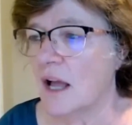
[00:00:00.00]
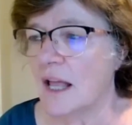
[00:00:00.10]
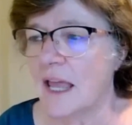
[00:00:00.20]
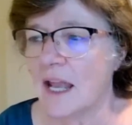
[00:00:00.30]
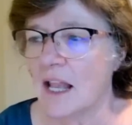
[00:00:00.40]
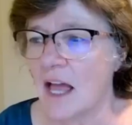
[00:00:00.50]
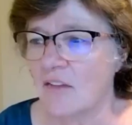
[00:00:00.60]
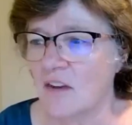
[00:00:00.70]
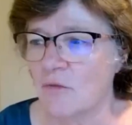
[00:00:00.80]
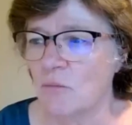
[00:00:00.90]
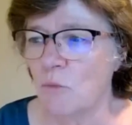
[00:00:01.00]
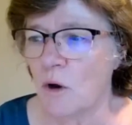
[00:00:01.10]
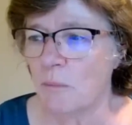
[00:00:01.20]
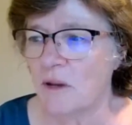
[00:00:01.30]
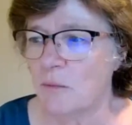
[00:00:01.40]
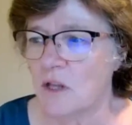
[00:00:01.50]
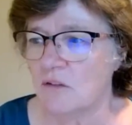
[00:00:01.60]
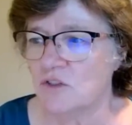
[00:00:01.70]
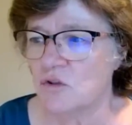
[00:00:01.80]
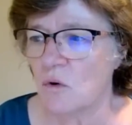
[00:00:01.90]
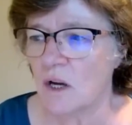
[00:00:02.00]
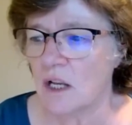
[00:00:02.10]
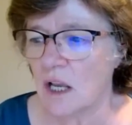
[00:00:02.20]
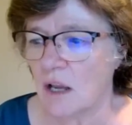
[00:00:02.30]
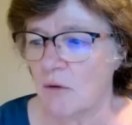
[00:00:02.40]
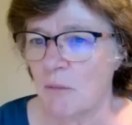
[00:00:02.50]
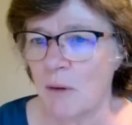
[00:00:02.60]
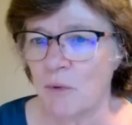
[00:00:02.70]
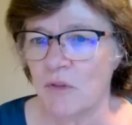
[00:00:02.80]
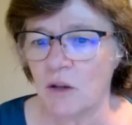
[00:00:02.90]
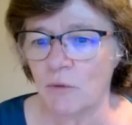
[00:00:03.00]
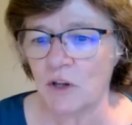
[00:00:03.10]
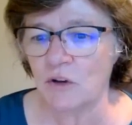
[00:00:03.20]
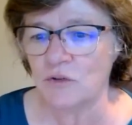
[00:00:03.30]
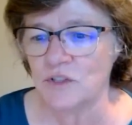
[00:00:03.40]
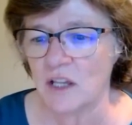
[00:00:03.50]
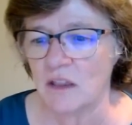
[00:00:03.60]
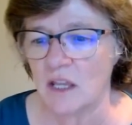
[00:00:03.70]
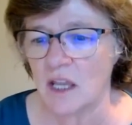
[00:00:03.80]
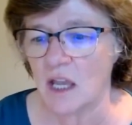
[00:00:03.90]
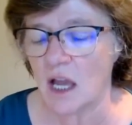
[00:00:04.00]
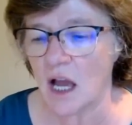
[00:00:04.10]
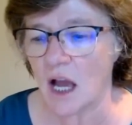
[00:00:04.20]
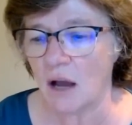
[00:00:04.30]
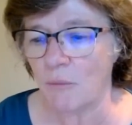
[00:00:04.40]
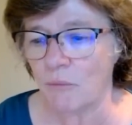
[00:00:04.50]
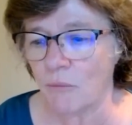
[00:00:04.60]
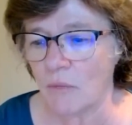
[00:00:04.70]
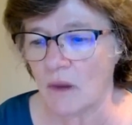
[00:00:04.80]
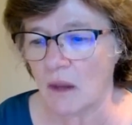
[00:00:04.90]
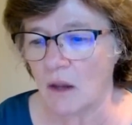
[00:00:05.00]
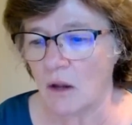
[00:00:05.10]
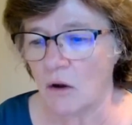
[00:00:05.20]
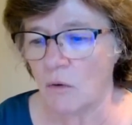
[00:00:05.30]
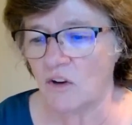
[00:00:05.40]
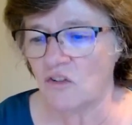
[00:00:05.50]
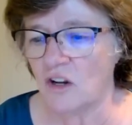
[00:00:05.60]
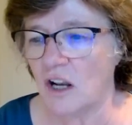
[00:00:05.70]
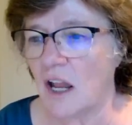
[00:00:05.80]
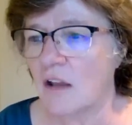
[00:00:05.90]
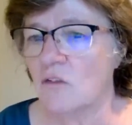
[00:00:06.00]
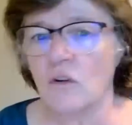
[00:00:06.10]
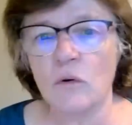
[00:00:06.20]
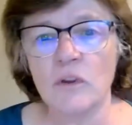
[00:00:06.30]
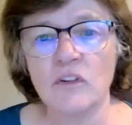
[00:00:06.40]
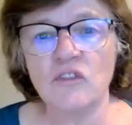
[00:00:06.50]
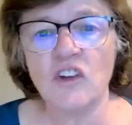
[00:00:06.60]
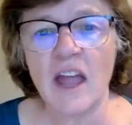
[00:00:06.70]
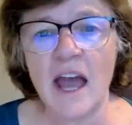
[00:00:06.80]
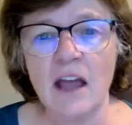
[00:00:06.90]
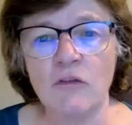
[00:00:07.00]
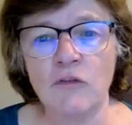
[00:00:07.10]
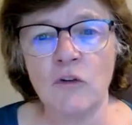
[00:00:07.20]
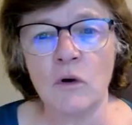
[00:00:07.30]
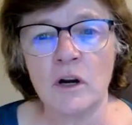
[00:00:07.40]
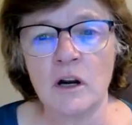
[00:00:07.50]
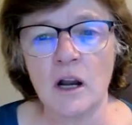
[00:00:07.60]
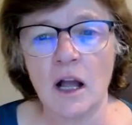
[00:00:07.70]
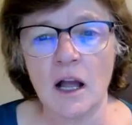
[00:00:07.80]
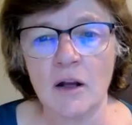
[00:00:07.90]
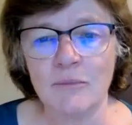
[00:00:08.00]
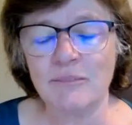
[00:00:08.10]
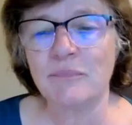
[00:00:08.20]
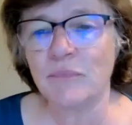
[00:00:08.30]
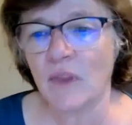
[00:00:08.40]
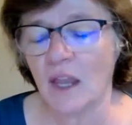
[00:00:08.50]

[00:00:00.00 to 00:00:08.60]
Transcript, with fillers: again, I'll ask several more people have joined, and remember that we're using the um, question and answer or the chat for um,